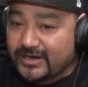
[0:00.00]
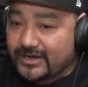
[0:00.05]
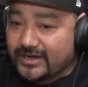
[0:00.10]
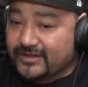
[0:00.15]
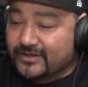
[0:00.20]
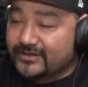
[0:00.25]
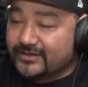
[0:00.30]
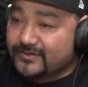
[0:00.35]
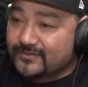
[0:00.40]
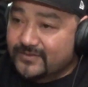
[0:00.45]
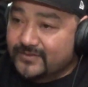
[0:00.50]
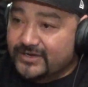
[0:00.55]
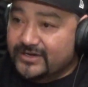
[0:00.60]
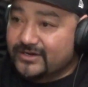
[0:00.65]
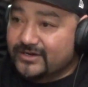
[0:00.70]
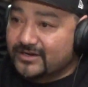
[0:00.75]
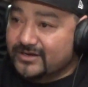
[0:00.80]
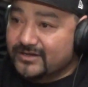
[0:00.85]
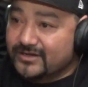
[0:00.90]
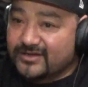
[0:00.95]
And then you wait
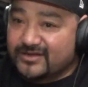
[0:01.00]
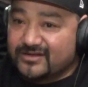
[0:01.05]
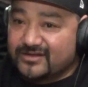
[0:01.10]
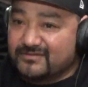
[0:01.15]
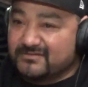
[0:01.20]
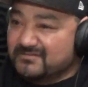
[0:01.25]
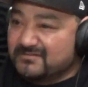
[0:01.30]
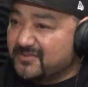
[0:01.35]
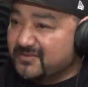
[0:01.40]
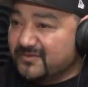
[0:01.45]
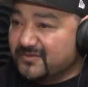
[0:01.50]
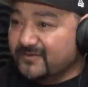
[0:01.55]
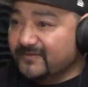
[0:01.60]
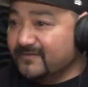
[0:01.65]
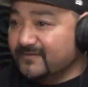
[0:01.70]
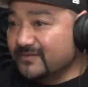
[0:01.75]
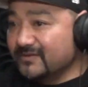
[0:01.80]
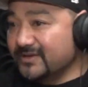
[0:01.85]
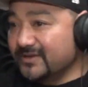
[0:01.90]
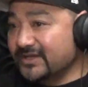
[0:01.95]
another 3 or
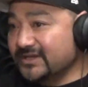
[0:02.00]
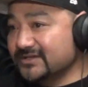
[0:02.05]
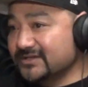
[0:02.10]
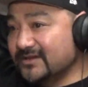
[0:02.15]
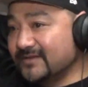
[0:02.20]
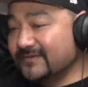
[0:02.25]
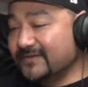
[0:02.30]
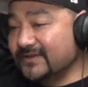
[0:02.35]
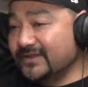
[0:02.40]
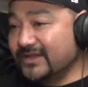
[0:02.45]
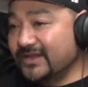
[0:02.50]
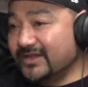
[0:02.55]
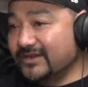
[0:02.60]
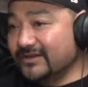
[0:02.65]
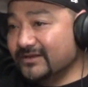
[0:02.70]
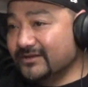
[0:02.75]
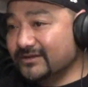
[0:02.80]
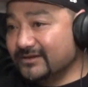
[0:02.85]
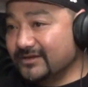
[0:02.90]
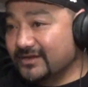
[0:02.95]
4 days after that,
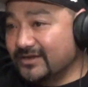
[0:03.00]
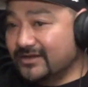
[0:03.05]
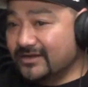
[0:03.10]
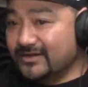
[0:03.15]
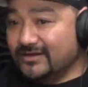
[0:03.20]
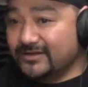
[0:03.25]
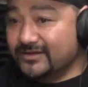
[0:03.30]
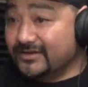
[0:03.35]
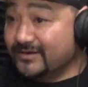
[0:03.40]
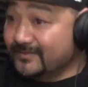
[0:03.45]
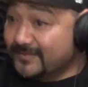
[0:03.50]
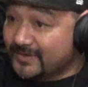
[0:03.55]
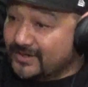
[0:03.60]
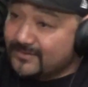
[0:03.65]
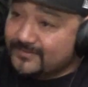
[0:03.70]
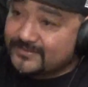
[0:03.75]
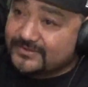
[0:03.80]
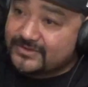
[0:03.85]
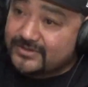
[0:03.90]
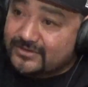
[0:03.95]
and then it
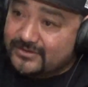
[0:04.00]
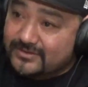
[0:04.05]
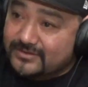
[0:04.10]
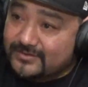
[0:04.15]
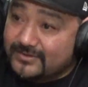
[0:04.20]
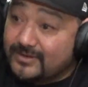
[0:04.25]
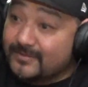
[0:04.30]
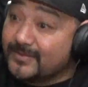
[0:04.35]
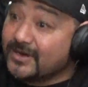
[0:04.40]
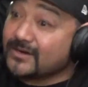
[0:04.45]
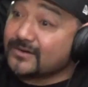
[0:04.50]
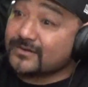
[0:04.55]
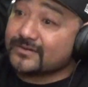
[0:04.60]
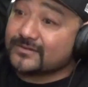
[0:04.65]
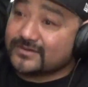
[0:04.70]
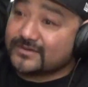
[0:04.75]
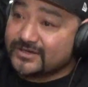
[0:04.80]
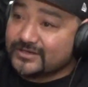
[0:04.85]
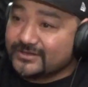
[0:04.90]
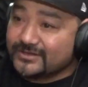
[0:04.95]
becomes a
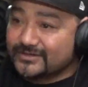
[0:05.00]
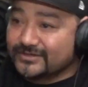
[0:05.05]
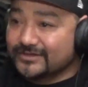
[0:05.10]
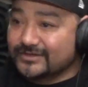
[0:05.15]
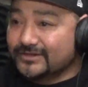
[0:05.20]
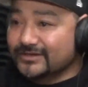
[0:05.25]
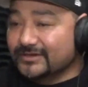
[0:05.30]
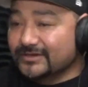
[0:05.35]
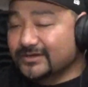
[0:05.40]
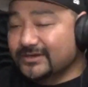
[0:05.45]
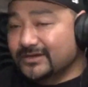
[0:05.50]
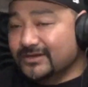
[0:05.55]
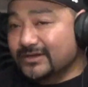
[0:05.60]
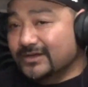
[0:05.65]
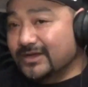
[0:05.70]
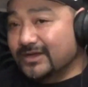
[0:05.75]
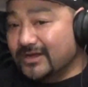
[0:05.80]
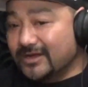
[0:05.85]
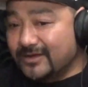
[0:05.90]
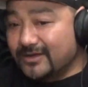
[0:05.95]
microgreen.
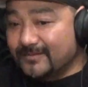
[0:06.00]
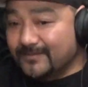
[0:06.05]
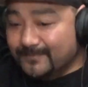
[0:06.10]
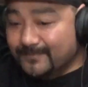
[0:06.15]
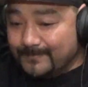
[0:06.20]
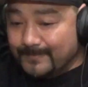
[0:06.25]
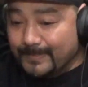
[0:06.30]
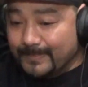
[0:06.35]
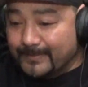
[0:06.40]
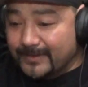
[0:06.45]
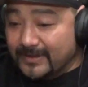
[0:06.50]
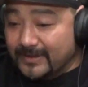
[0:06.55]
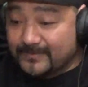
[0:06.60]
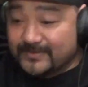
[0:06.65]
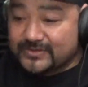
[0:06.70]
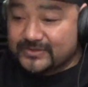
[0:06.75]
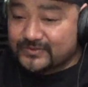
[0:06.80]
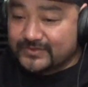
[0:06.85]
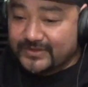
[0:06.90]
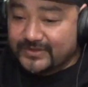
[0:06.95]
But in
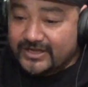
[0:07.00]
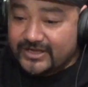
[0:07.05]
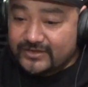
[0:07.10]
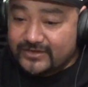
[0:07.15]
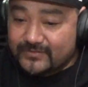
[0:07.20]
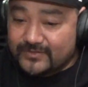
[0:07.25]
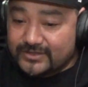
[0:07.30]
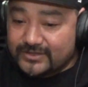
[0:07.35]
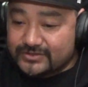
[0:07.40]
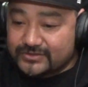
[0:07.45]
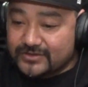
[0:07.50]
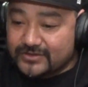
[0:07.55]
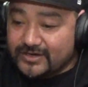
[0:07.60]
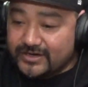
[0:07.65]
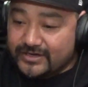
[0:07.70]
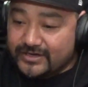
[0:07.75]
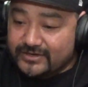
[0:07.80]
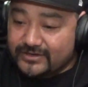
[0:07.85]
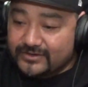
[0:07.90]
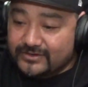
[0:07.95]
between that, you want to try
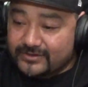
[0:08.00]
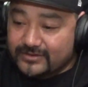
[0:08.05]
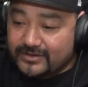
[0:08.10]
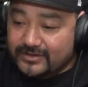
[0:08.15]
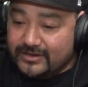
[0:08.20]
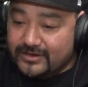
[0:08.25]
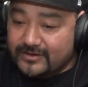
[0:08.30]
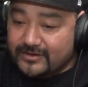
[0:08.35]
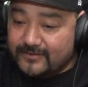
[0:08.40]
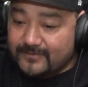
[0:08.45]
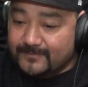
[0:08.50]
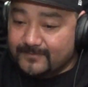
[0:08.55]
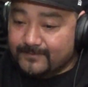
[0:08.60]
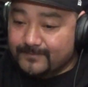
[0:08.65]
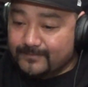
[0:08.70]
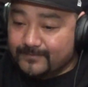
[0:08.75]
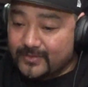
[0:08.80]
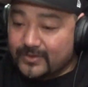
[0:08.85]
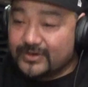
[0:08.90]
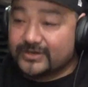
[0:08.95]
and
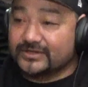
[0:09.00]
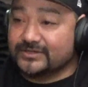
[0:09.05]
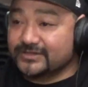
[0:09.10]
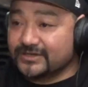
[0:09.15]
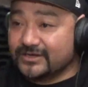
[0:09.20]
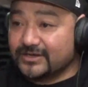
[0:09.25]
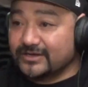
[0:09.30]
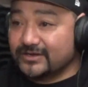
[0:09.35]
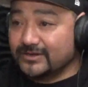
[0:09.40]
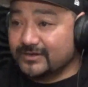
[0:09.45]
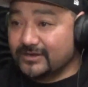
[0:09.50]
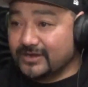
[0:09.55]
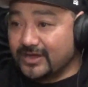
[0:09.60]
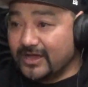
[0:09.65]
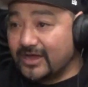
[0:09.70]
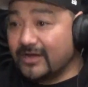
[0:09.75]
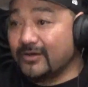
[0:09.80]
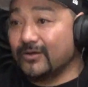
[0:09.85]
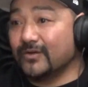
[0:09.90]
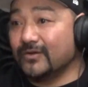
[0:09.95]
monitor
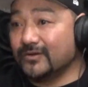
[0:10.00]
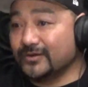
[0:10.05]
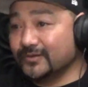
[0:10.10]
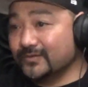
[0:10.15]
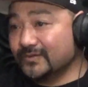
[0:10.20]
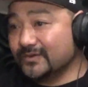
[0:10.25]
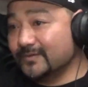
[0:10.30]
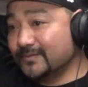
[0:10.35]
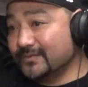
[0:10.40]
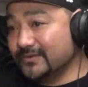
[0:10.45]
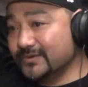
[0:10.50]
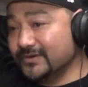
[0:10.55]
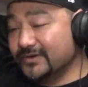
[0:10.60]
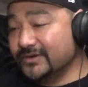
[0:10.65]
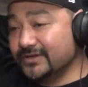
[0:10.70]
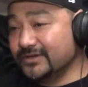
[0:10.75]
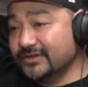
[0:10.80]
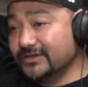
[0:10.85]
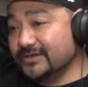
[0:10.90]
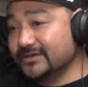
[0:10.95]
how long you want to put it
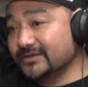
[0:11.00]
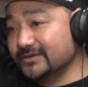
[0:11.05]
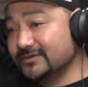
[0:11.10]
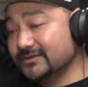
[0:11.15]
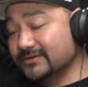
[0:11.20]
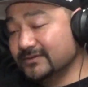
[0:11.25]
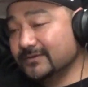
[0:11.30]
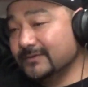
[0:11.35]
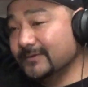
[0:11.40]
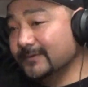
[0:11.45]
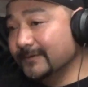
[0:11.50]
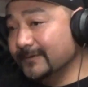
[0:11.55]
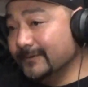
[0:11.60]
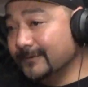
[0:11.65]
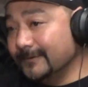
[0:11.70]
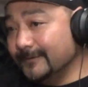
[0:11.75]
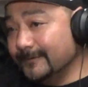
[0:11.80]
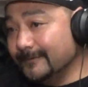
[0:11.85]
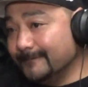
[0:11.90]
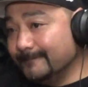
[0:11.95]

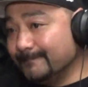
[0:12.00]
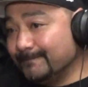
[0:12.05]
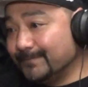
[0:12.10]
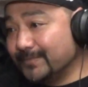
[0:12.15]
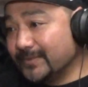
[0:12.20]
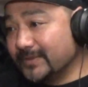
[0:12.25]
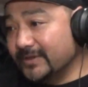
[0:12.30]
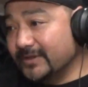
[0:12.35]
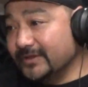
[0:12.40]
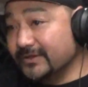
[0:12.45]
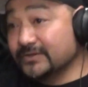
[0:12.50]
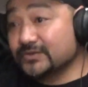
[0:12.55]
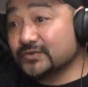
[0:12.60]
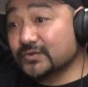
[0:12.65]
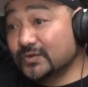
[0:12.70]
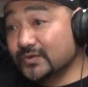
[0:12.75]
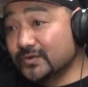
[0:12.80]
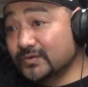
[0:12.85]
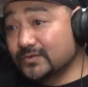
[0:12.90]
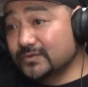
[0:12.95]
in the
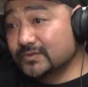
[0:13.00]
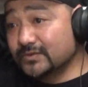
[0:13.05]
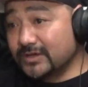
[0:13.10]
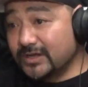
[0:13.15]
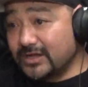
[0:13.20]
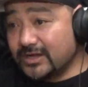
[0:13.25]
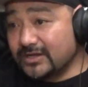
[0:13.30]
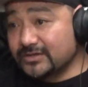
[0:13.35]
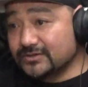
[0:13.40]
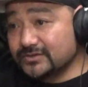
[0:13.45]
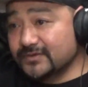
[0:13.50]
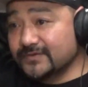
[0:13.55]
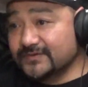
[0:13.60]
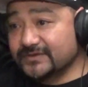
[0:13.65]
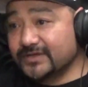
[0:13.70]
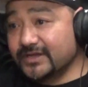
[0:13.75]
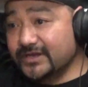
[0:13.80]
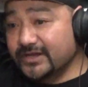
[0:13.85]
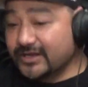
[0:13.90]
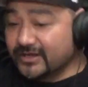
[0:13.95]
soil sort of
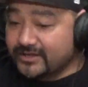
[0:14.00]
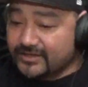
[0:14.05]
state.